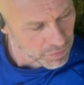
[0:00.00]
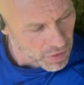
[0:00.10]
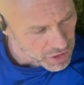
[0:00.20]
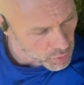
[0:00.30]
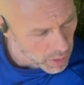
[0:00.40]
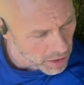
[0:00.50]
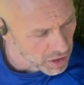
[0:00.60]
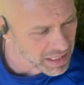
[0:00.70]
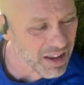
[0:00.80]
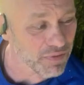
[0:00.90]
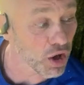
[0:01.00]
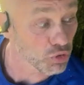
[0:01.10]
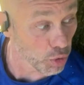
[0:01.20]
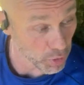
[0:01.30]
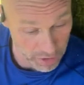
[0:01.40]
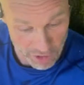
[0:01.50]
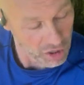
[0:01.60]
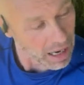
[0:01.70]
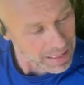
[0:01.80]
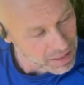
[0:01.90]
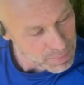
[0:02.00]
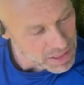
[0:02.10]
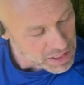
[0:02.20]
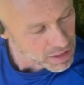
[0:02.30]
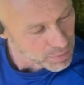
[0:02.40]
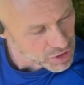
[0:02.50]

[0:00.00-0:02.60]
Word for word: fuck you want, or like not Velcro, but like on a lined up system or